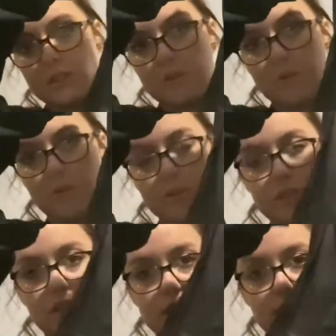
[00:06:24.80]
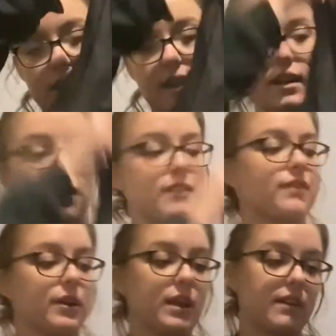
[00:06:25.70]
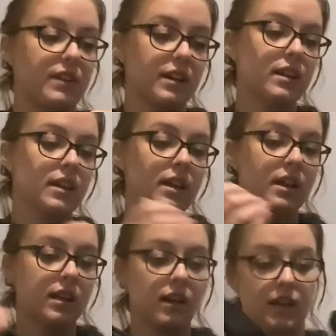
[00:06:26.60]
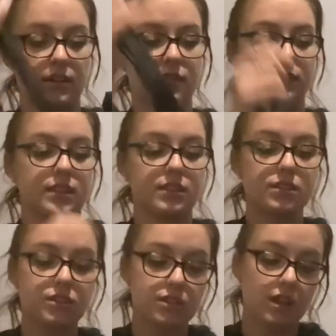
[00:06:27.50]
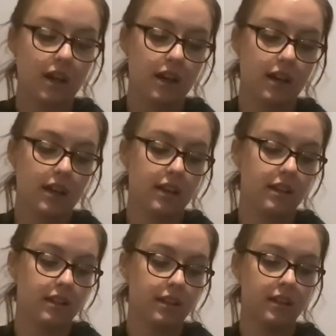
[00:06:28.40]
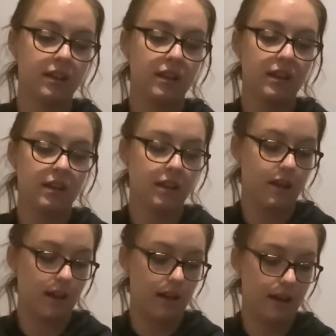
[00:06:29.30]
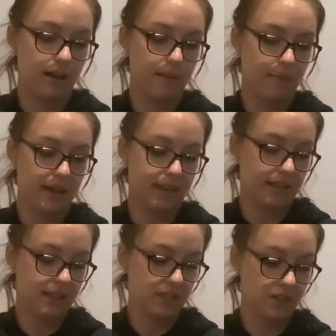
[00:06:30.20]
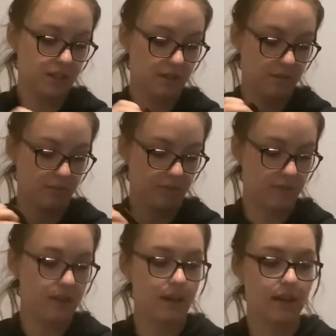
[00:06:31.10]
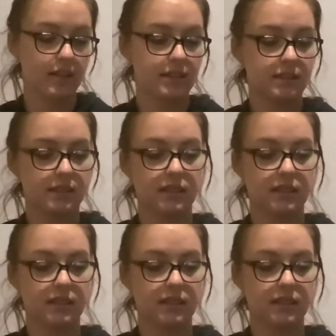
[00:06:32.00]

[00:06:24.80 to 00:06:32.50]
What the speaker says: also. It's like a faux leather kind of skirt, and the issue with this,